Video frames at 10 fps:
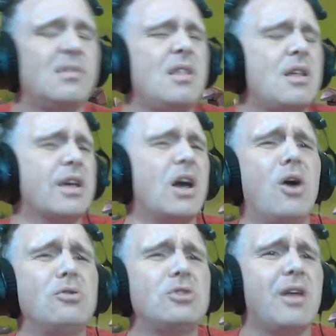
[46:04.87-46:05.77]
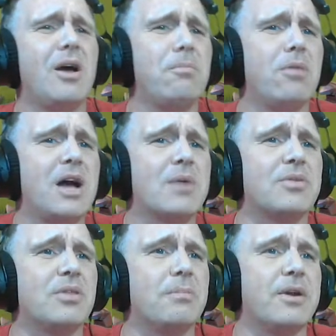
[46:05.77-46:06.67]
Like, I'll block
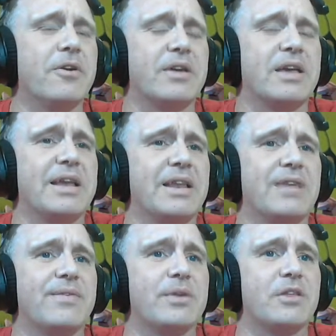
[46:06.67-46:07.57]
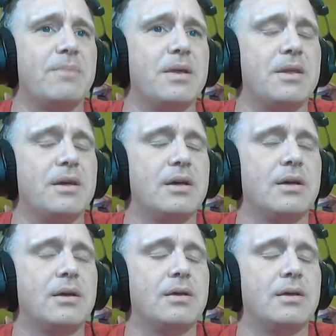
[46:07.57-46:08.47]
with the Barricade. Like, if they want to spend
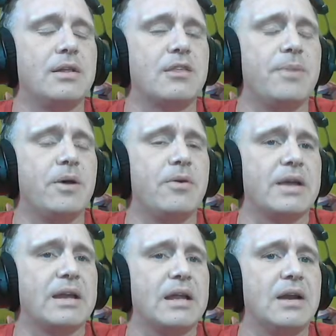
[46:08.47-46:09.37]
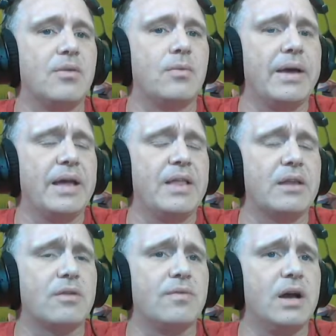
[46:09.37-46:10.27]
a spell to get it out of the way,
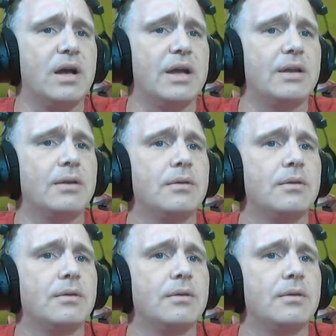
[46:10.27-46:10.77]
that's fine.